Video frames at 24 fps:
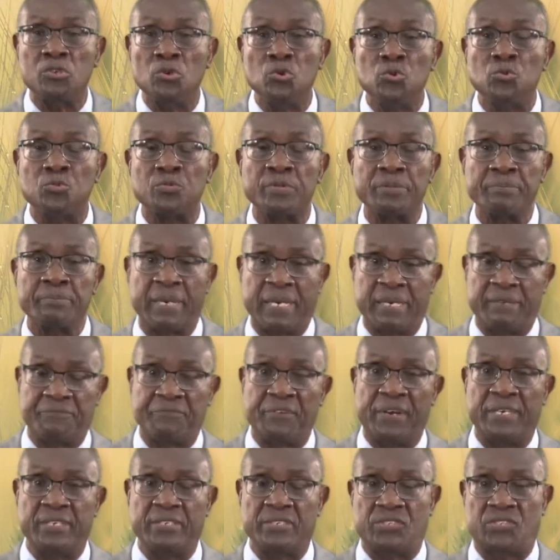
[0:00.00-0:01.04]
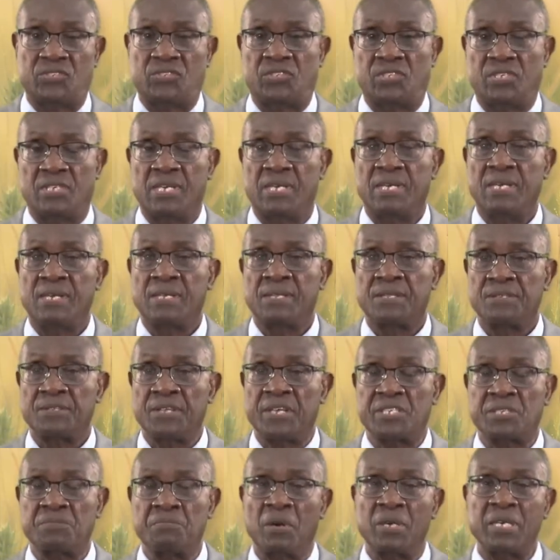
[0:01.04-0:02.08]
you, my friends.
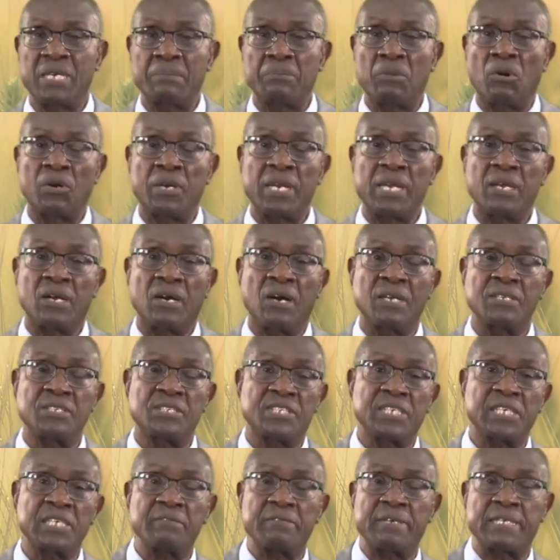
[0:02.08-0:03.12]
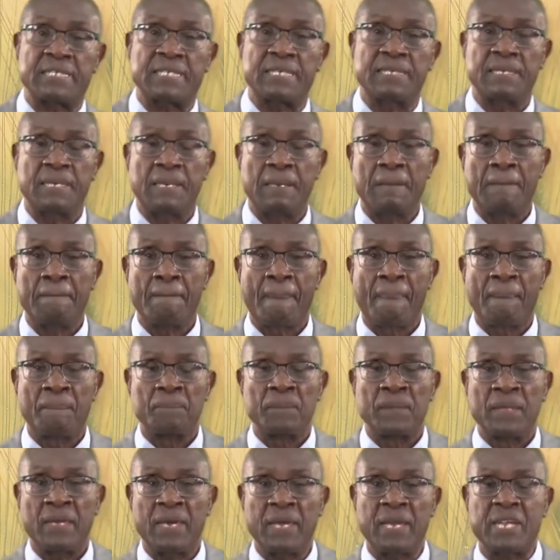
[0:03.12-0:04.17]
This Monday morning, consider it.
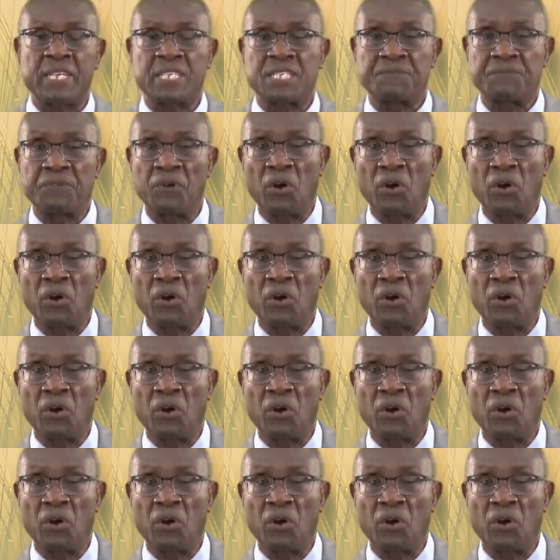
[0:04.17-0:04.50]
It is